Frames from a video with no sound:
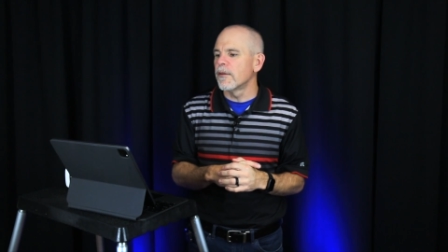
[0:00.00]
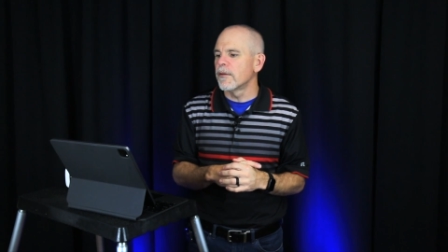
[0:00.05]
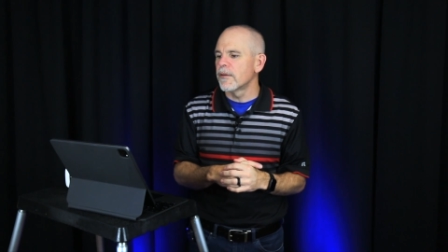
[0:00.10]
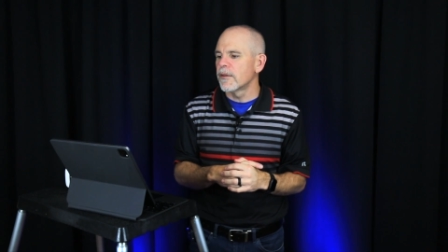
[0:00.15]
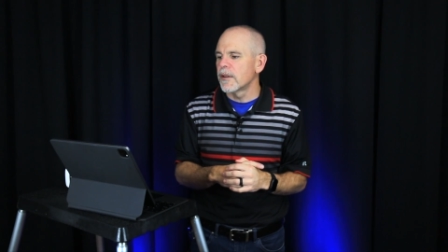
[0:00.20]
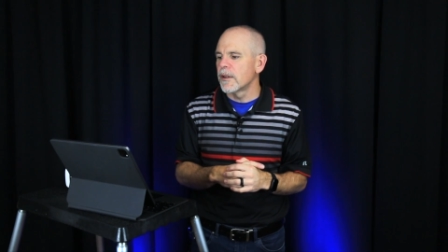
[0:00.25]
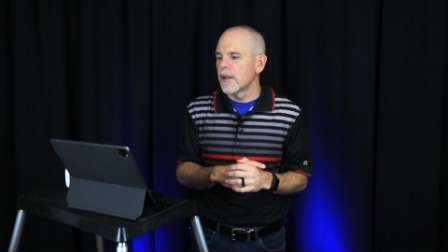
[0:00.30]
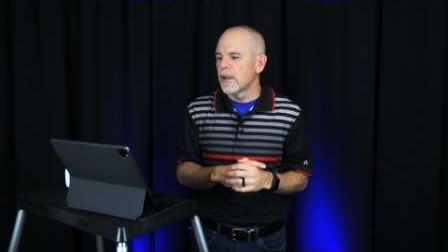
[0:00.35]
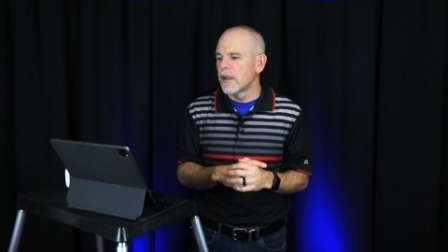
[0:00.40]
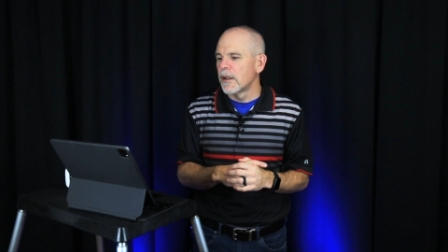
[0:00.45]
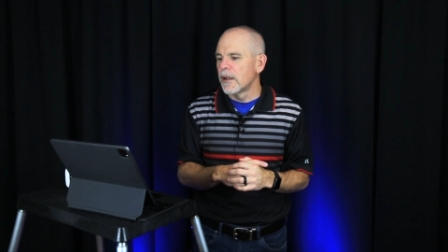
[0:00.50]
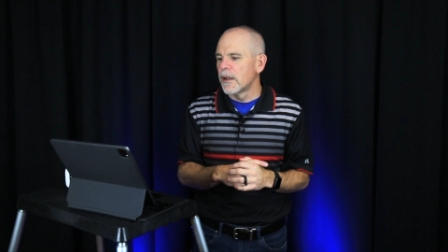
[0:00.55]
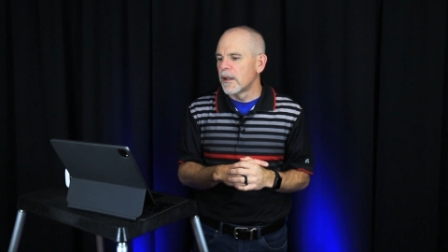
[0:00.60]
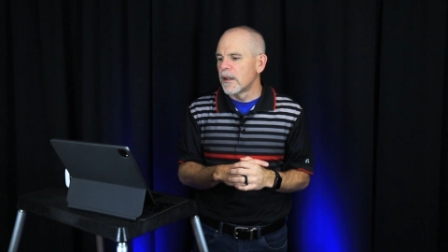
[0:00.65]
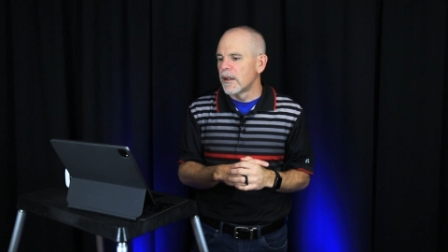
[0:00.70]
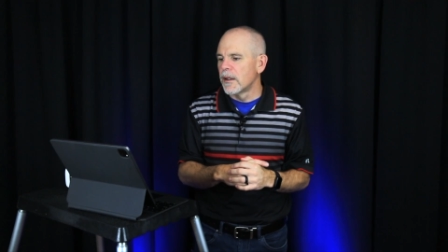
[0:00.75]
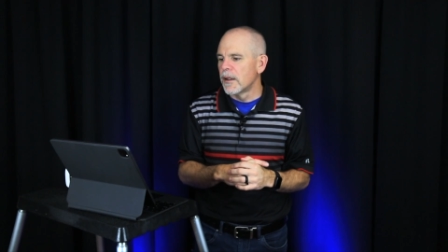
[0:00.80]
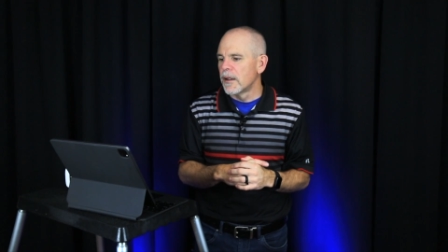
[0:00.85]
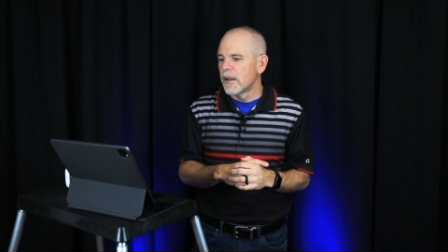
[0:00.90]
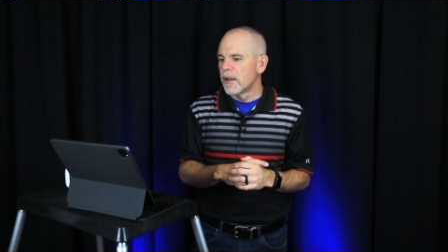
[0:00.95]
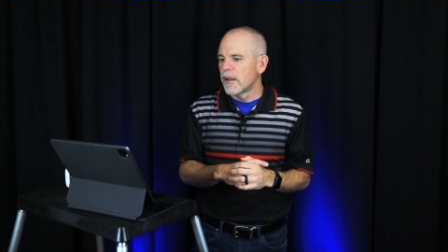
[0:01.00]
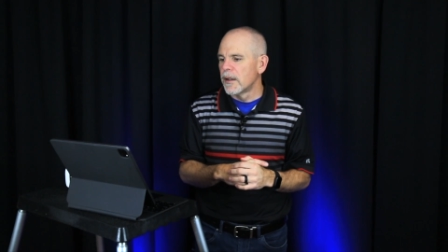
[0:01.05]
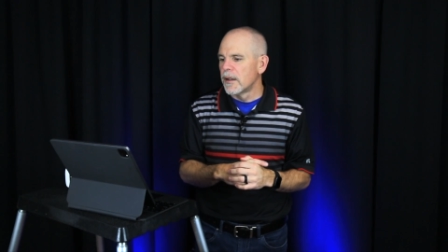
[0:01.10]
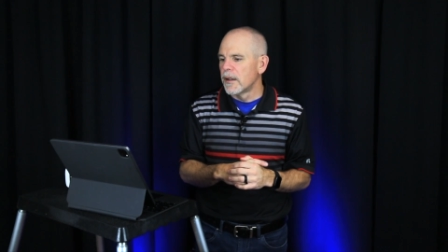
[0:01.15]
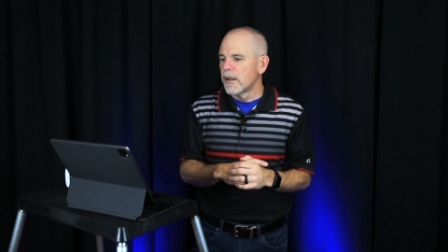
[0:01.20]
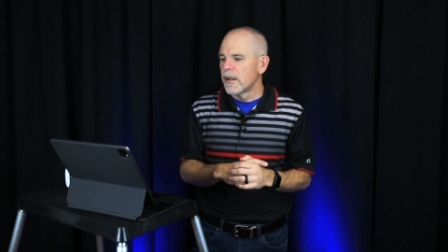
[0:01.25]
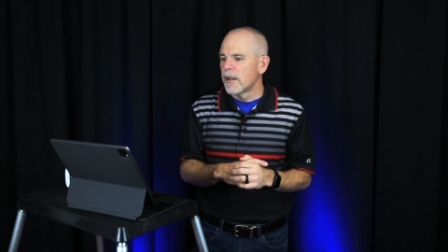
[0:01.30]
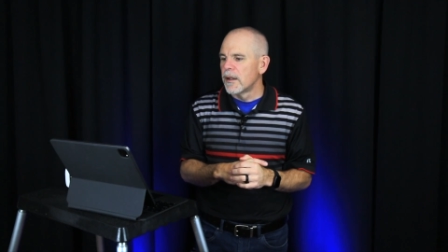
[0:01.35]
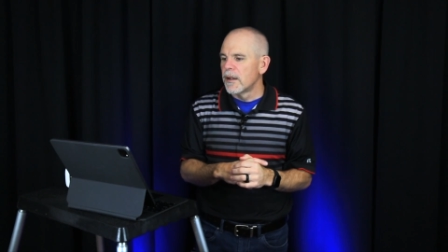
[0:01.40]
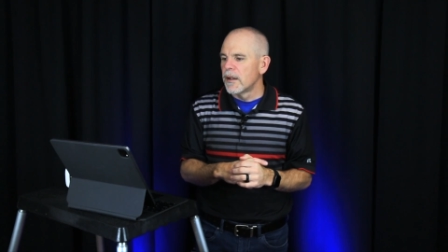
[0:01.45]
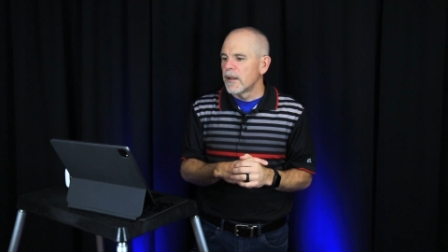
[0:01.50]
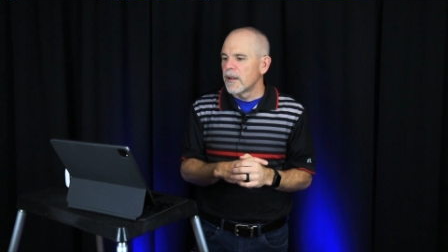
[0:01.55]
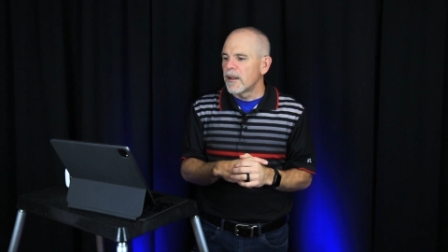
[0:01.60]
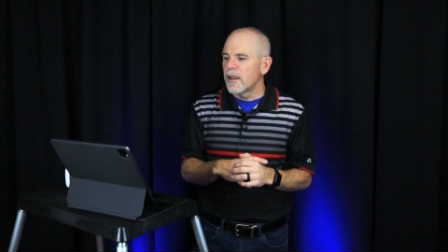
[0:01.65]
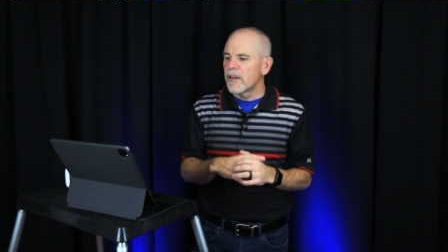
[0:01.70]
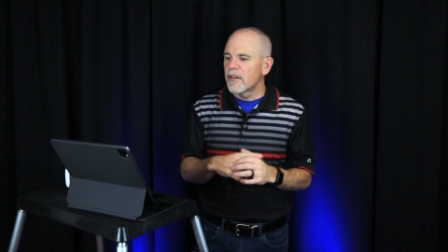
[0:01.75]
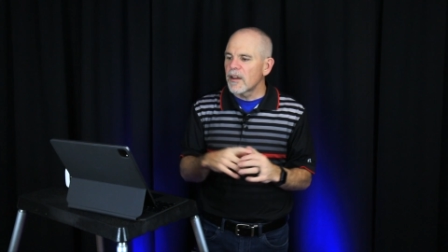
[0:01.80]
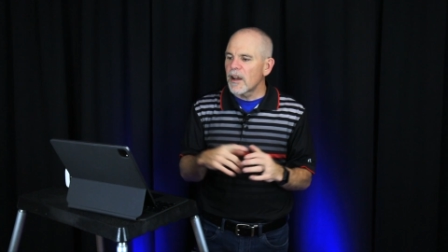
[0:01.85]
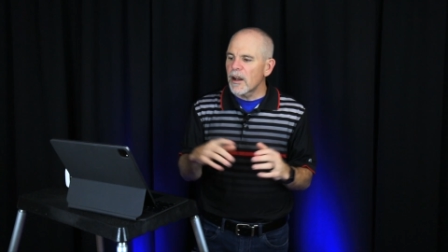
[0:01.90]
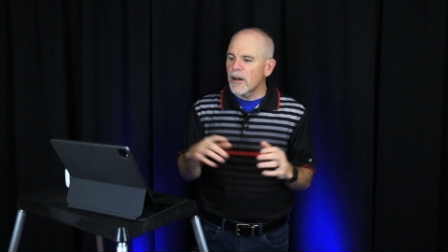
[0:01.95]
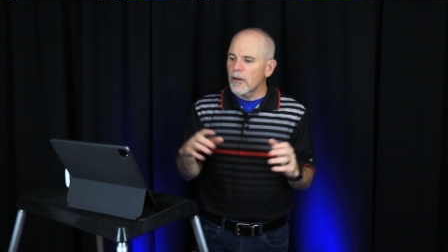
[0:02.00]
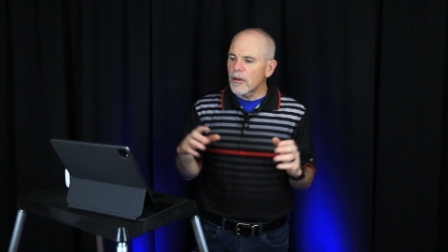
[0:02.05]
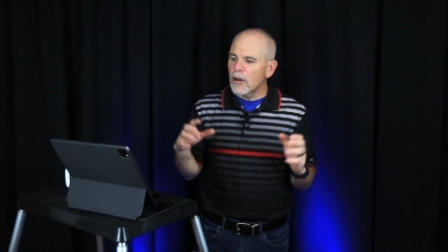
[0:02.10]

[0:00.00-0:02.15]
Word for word: The entire